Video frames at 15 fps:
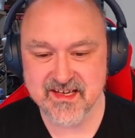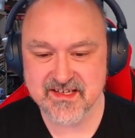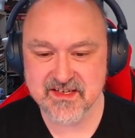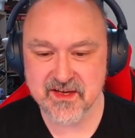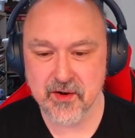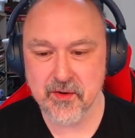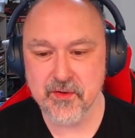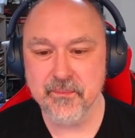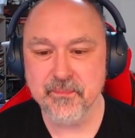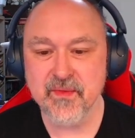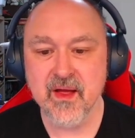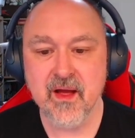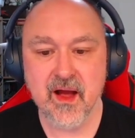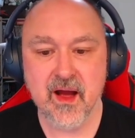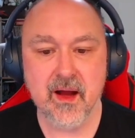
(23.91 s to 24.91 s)
So
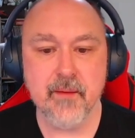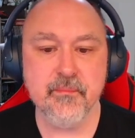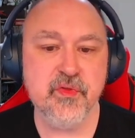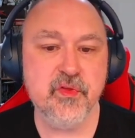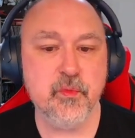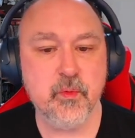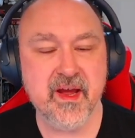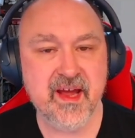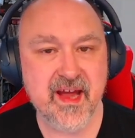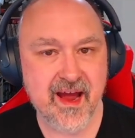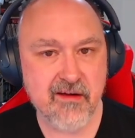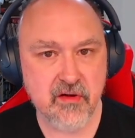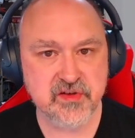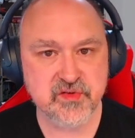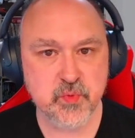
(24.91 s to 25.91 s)
um, the way
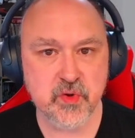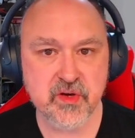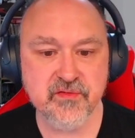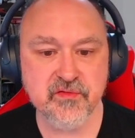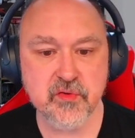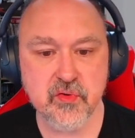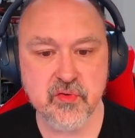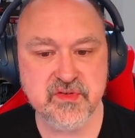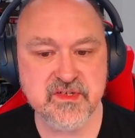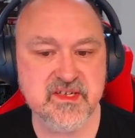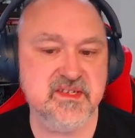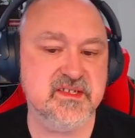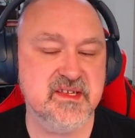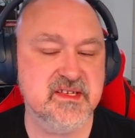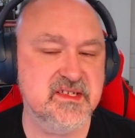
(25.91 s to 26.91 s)
arrows work, of course,
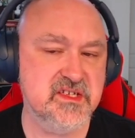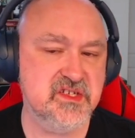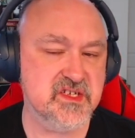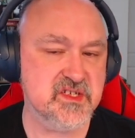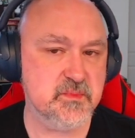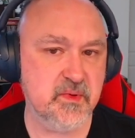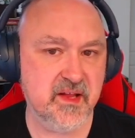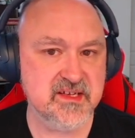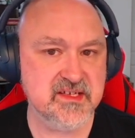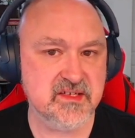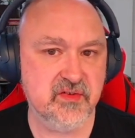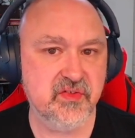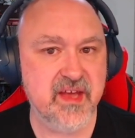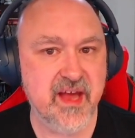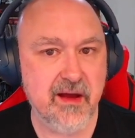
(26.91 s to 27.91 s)
is the digits placed
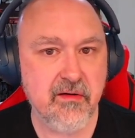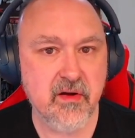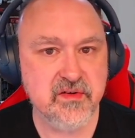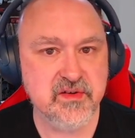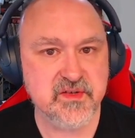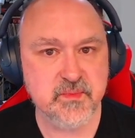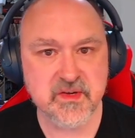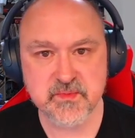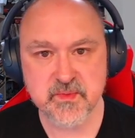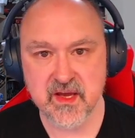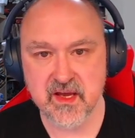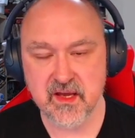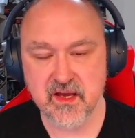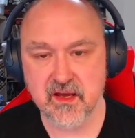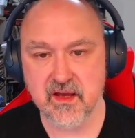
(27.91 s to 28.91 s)
on the arrows must
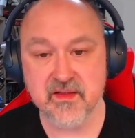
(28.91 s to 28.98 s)
be,